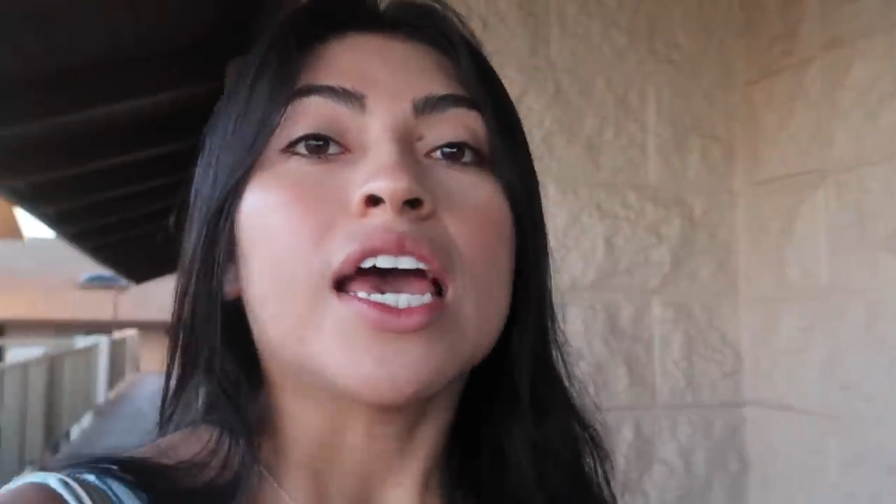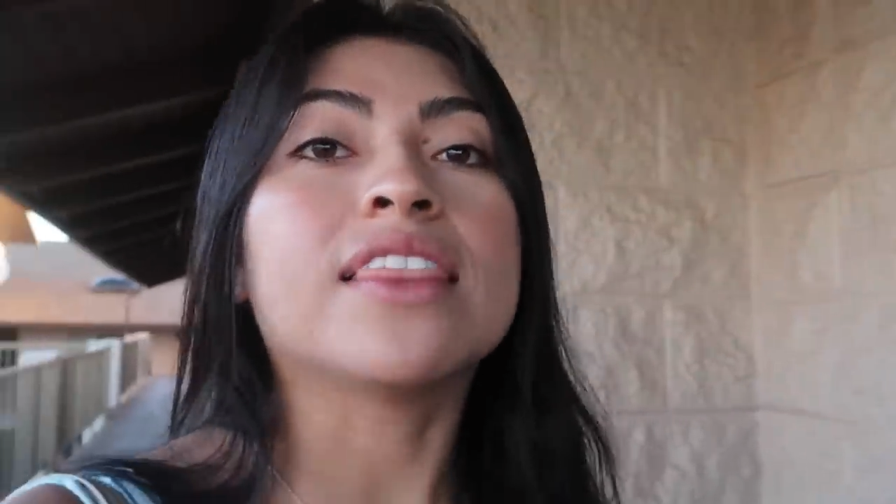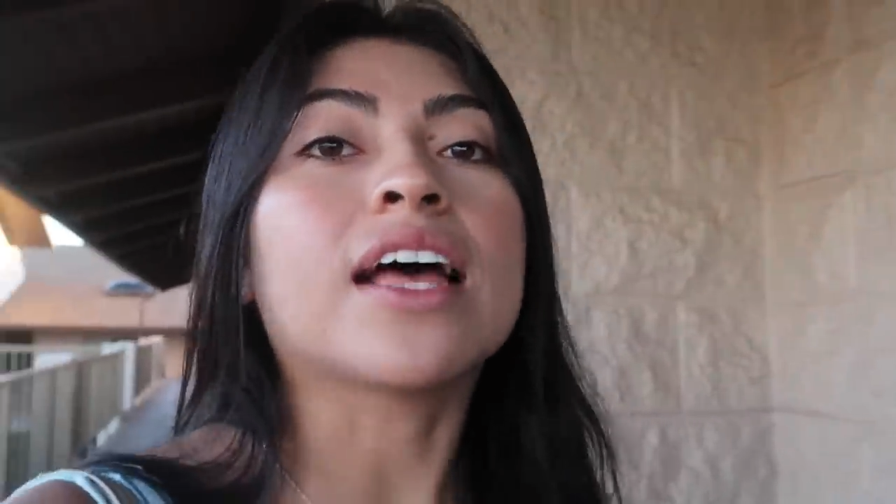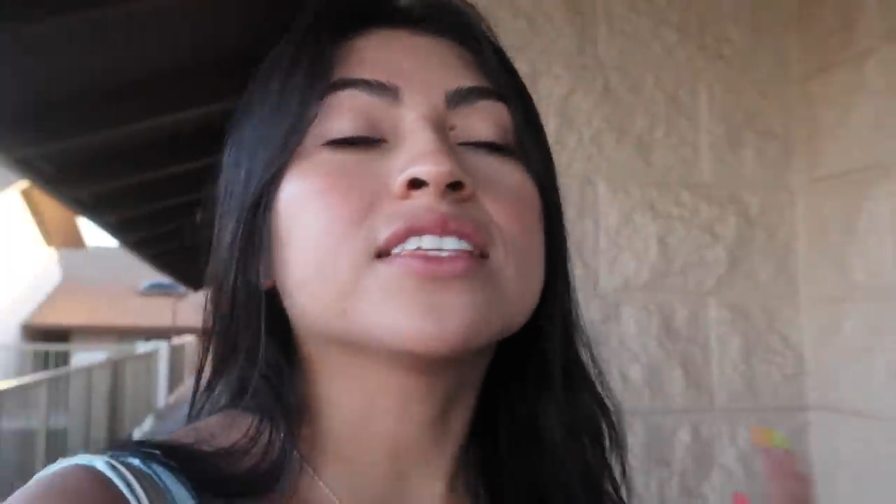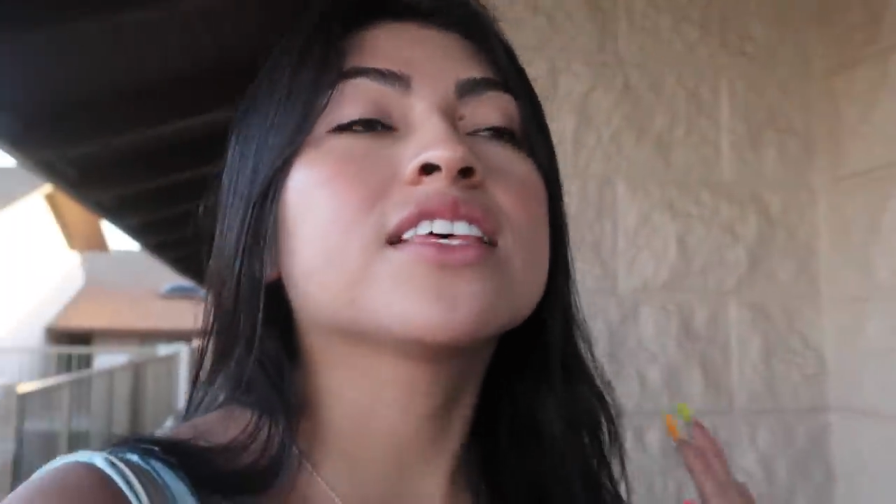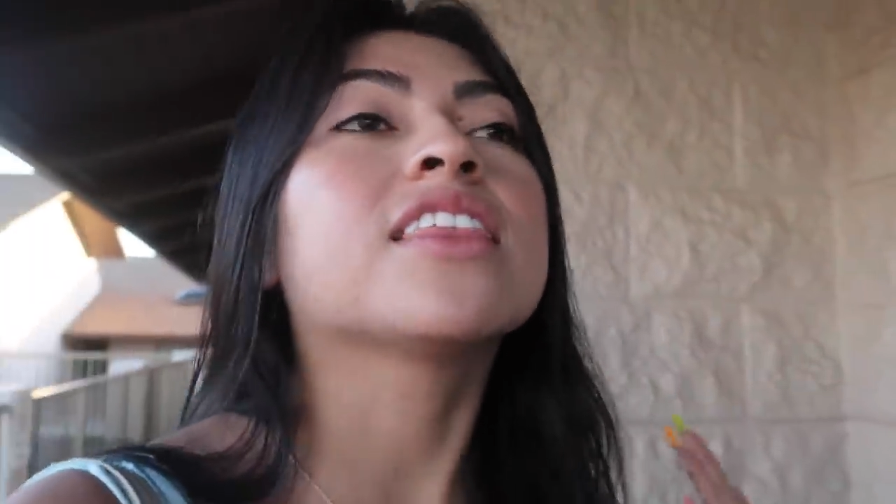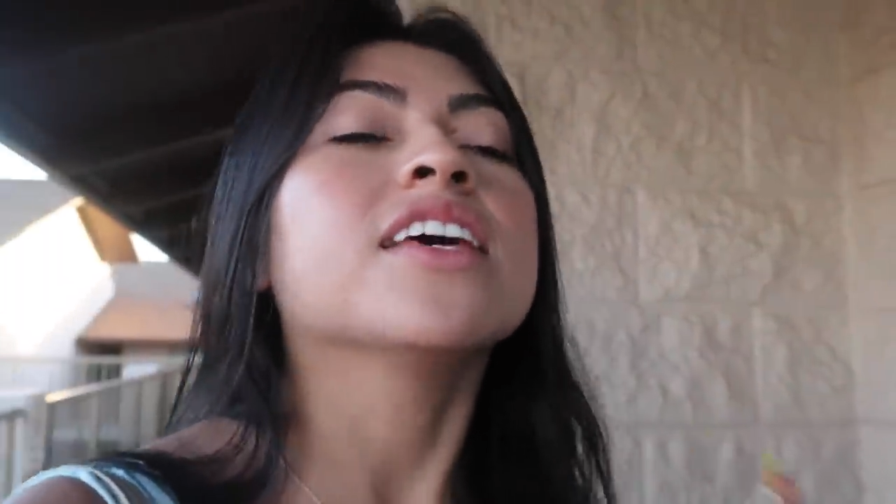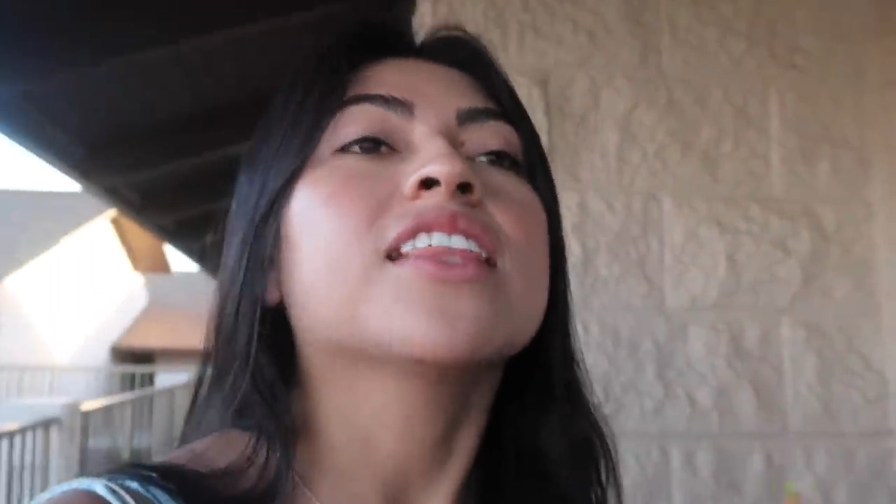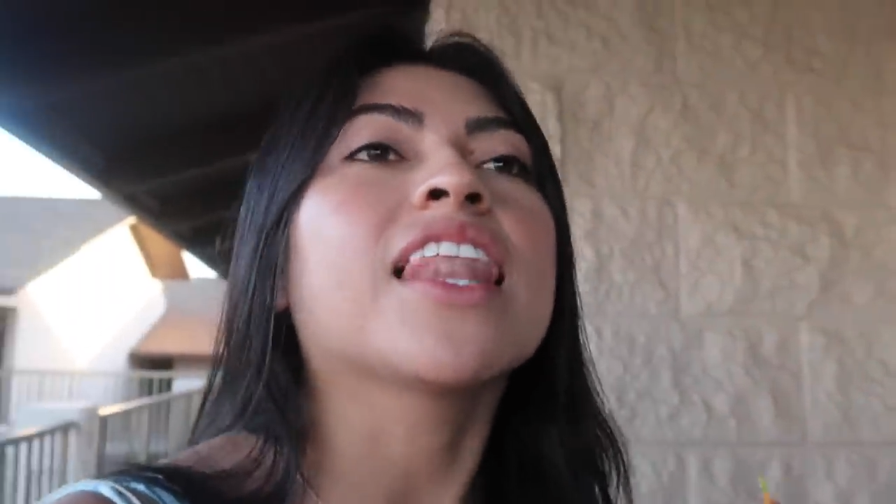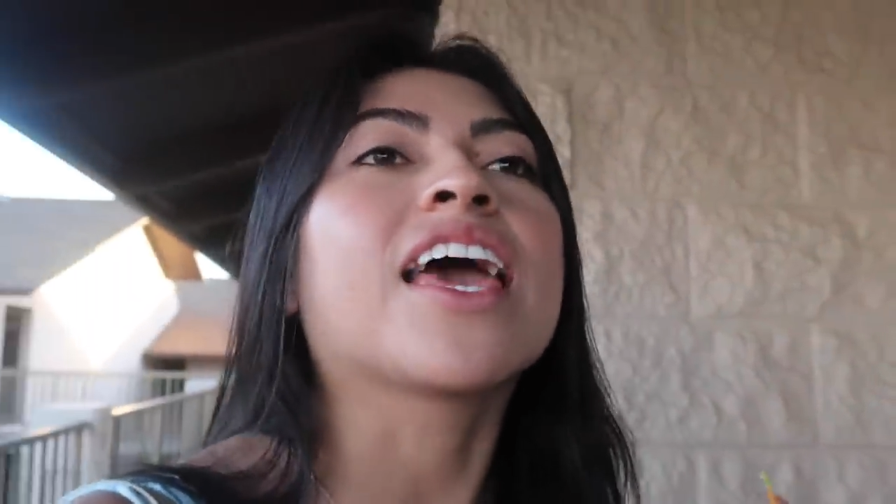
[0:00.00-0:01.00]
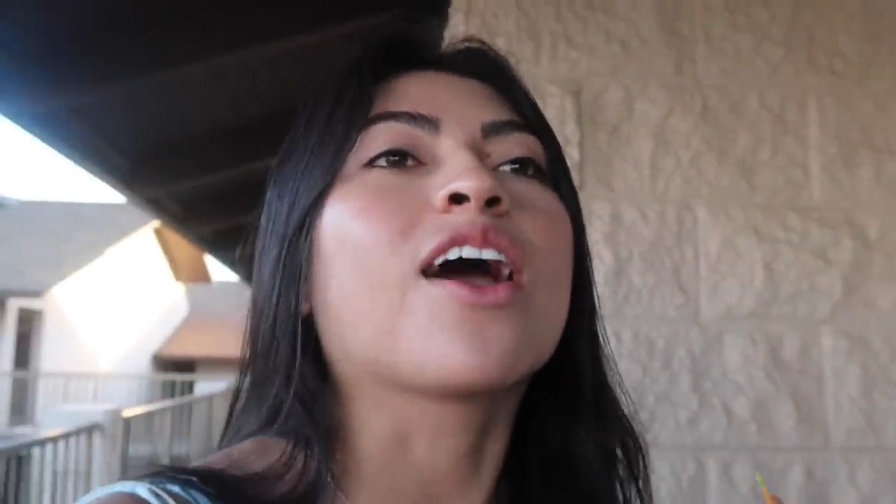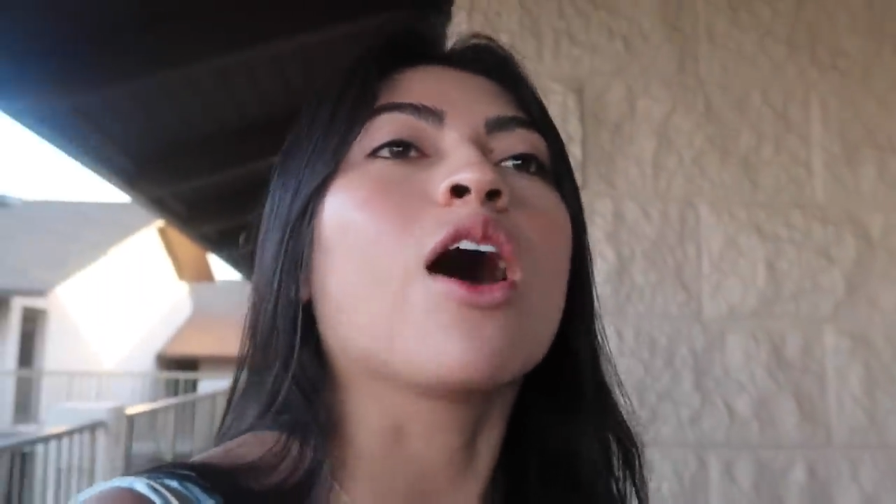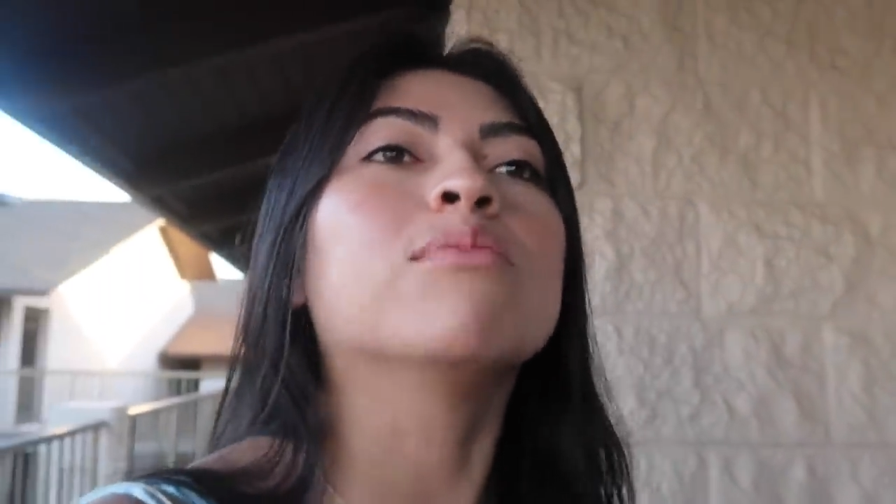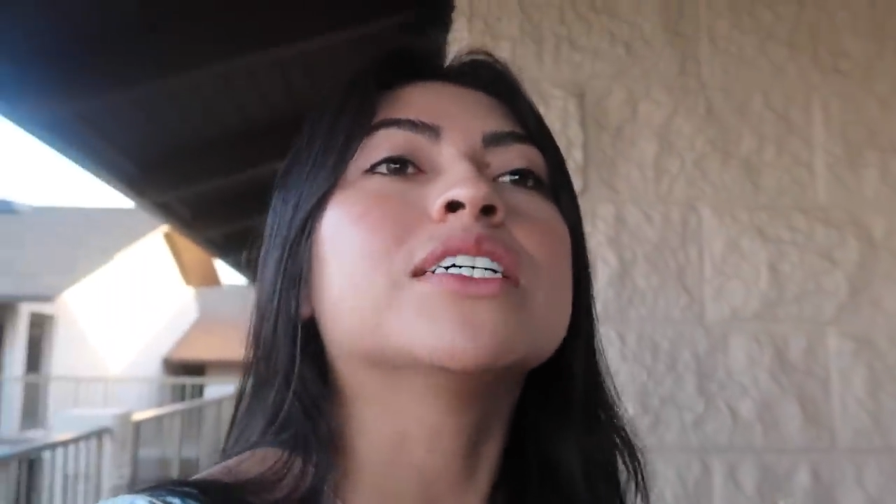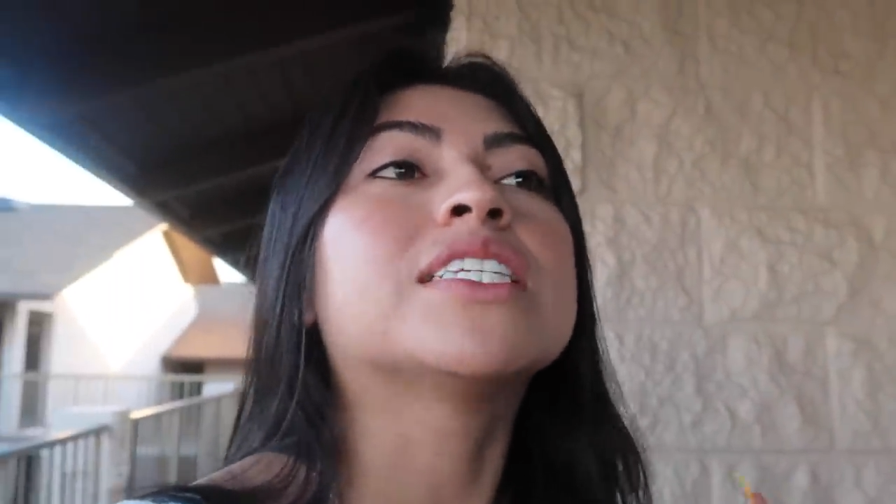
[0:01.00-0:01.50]
And that's the thing that like
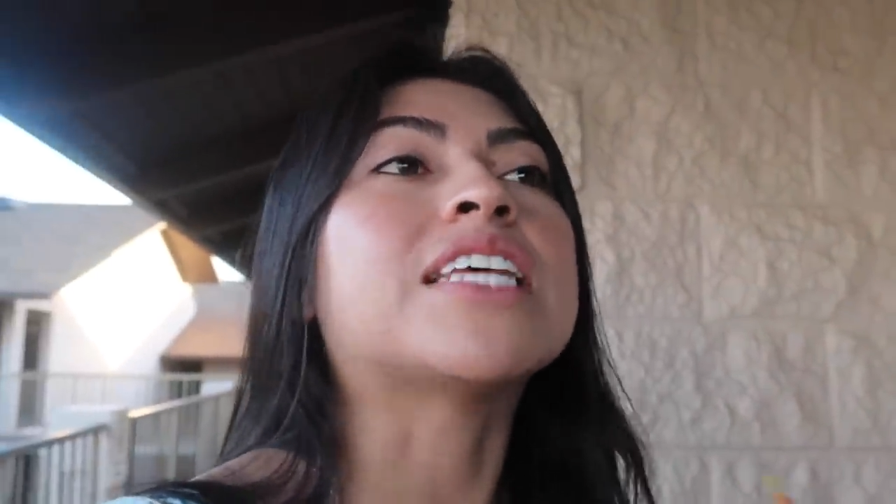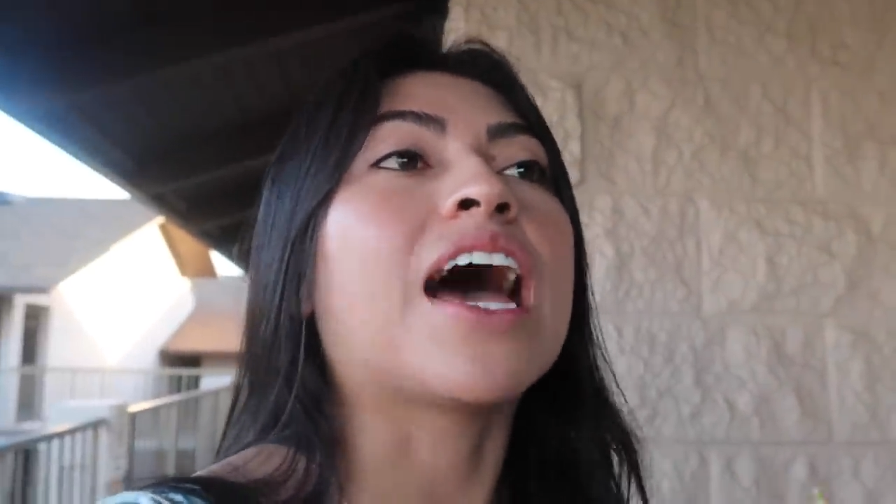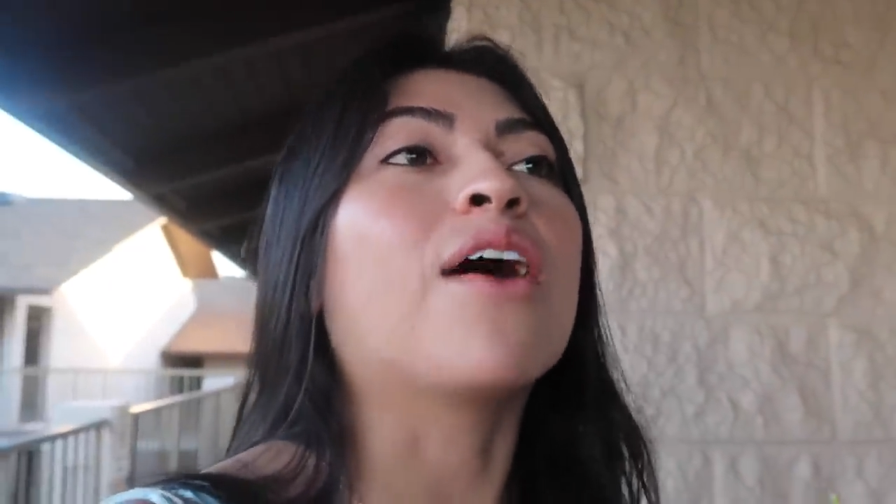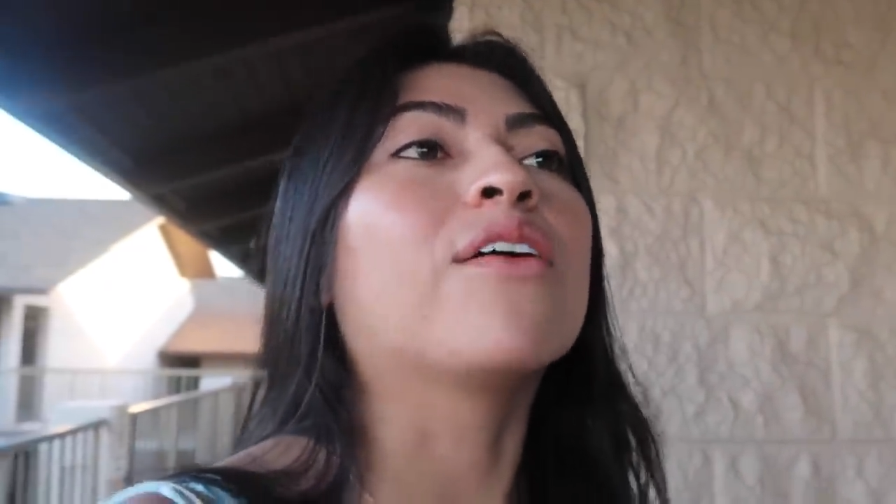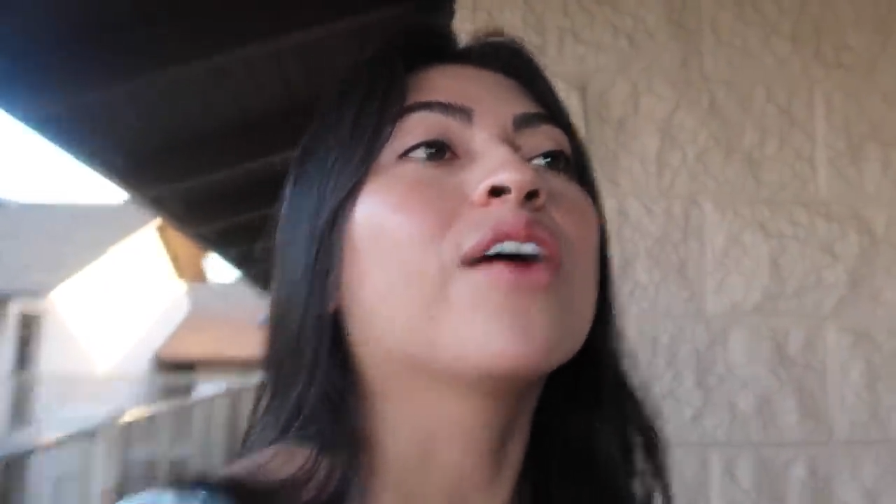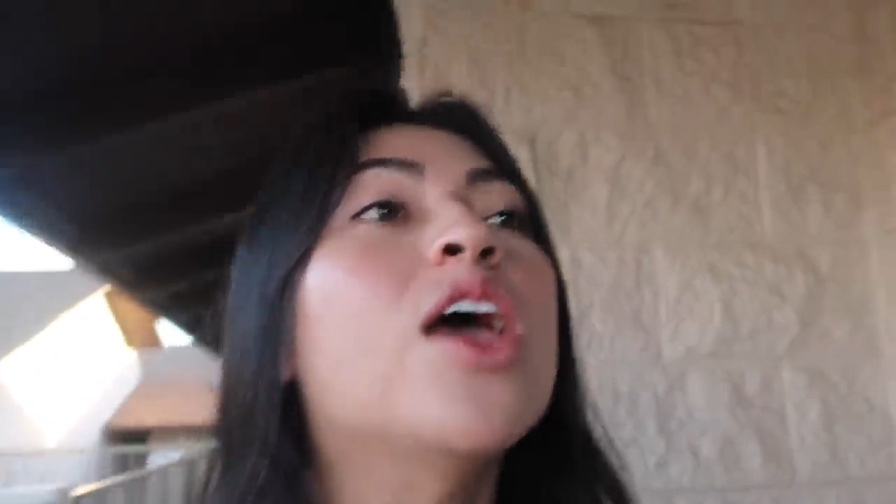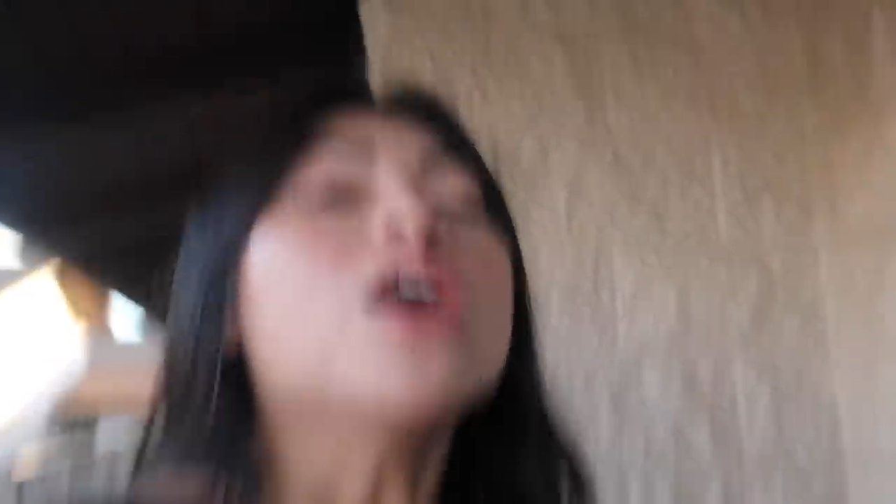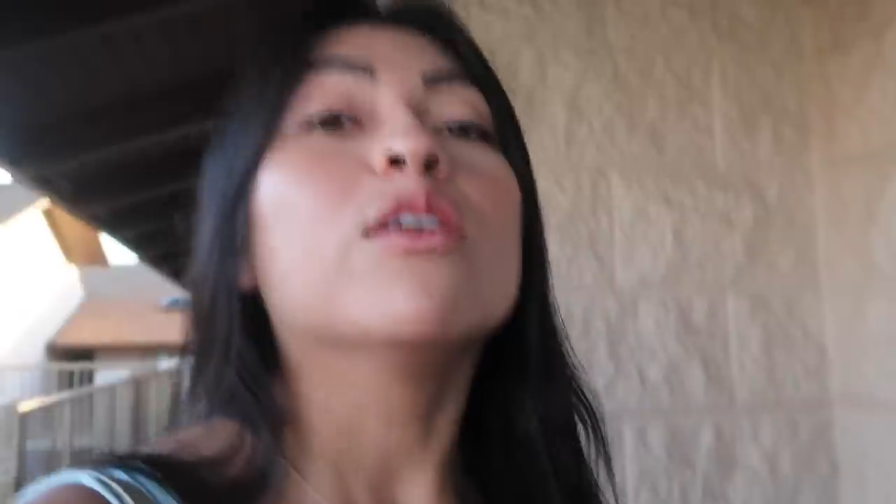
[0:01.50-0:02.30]
calmed us down.